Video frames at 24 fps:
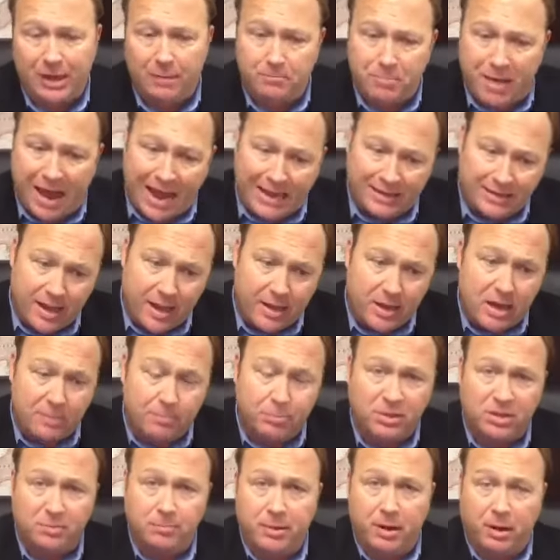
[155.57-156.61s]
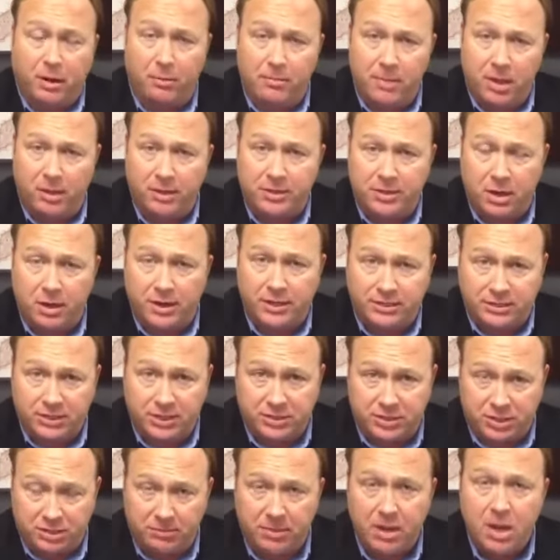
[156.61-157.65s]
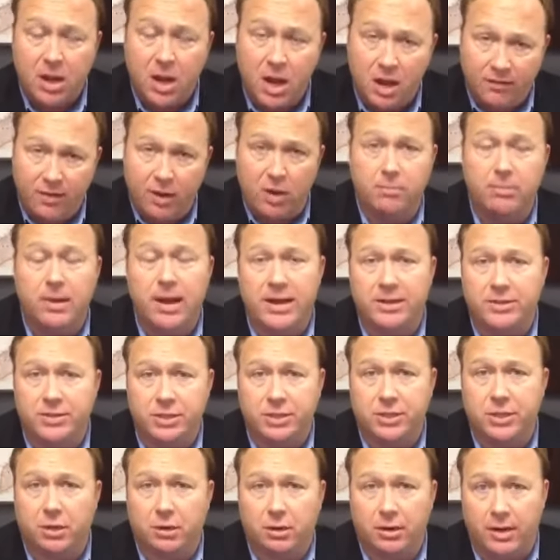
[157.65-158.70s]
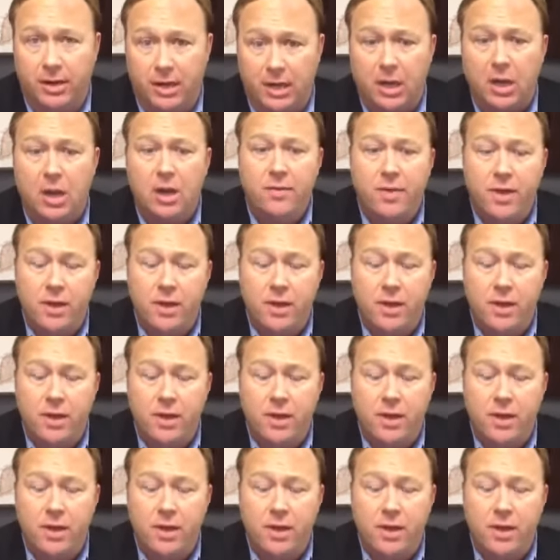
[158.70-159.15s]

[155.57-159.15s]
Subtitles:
and back that up with the paramilitary system of Homeland Security